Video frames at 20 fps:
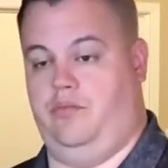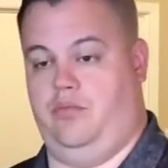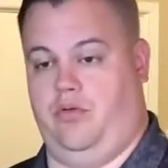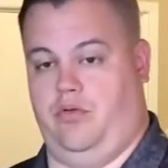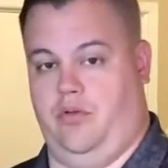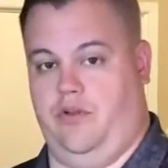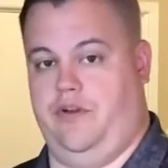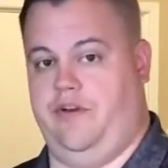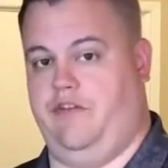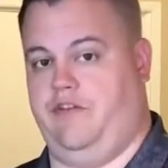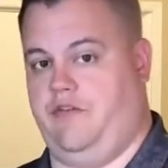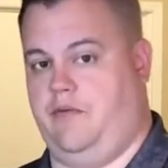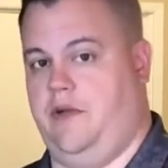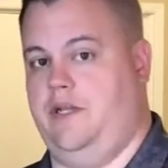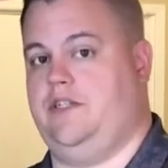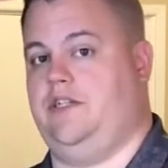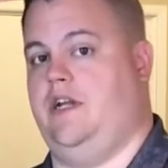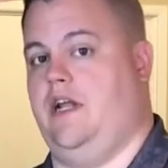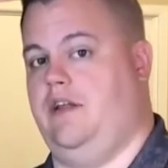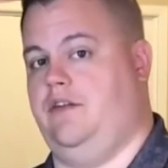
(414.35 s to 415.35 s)
pull your
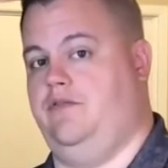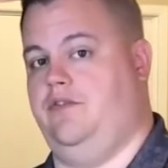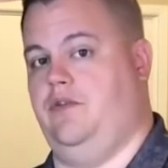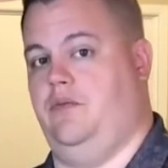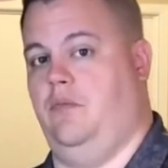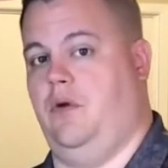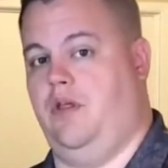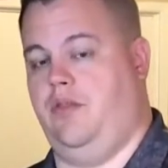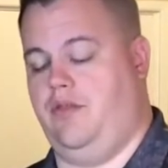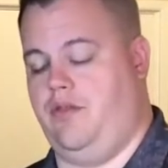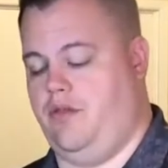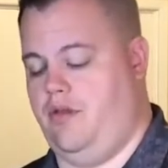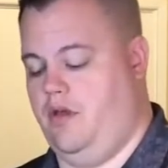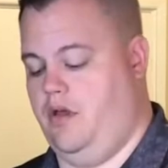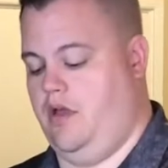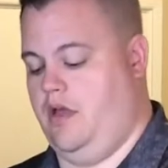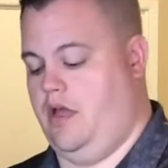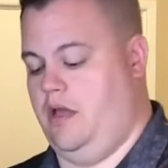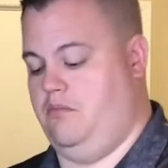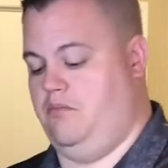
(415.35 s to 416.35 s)
information out of your month
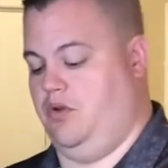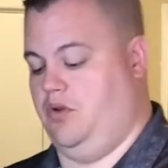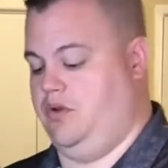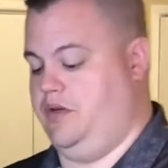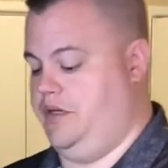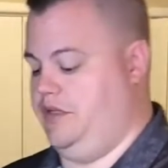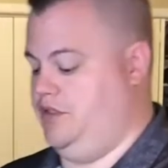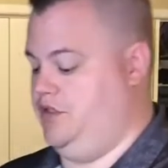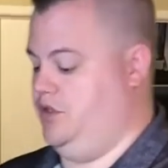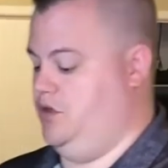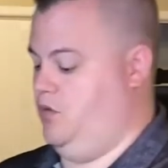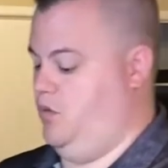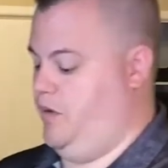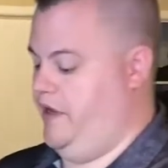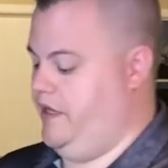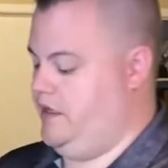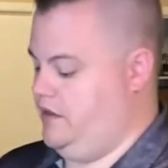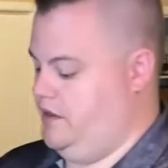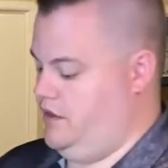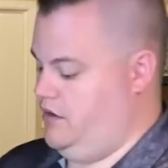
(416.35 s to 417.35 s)
and pull it into your
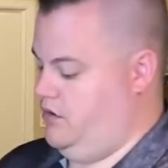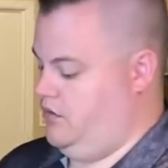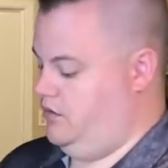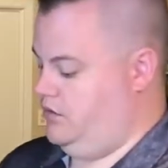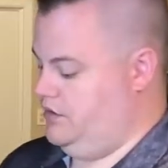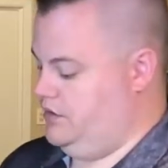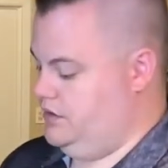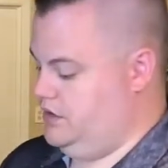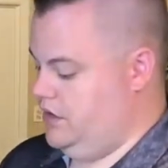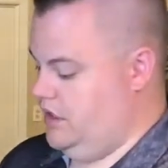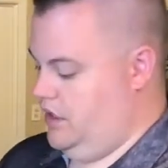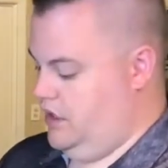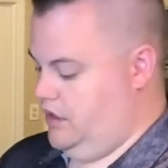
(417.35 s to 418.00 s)
weekly goals.